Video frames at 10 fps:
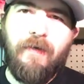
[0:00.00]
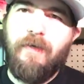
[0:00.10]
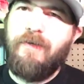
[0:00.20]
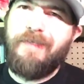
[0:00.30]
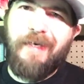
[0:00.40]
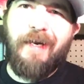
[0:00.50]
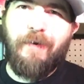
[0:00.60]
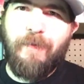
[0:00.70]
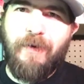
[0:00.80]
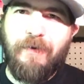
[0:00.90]
you take care
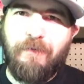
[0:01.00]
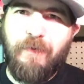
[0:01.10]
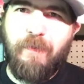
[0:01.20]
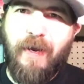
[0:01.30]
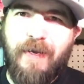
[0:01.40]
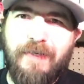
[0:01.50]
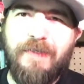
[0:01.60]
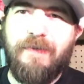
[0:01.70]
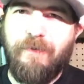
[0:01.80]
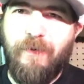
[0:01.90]
of me on a few
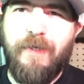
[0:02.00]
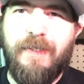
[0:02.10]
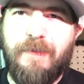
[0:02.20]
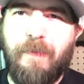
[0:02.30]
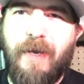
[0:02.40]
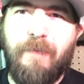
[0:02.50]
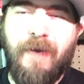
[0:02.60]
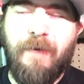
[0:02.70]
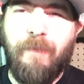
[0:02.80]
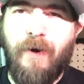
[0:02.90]
baits. We'll get this
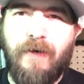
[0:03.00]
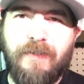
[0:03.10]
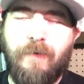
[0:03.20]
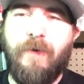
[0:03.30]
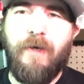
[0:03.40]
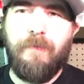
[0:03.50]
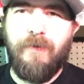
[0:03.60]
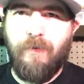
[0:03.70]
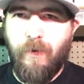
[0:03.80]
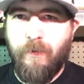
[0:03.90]
Baitman box. I want to help you
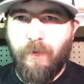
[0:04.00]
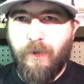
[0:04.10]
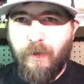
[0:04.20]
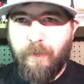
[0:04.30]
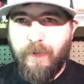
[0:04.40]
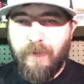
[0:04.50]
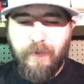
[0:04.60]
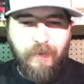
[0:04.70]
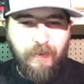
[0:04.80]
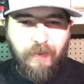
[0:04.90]
grow your company.
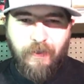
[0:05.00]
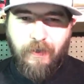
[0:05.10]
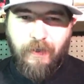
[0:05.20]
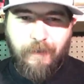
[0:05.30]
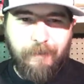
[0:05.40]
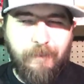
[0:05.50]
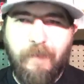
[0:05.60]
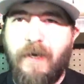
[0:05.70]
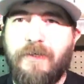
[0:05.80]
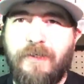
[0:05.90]

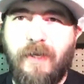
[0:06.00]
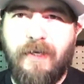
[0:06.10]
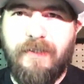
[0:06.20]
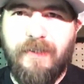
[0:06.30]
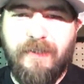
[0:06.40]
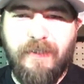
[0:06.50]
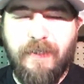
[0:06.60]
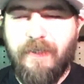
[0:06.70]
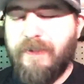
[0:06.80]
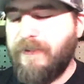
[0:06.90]
I just like Six
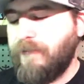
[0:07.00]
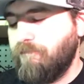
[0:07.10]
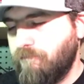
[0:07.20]
Sense.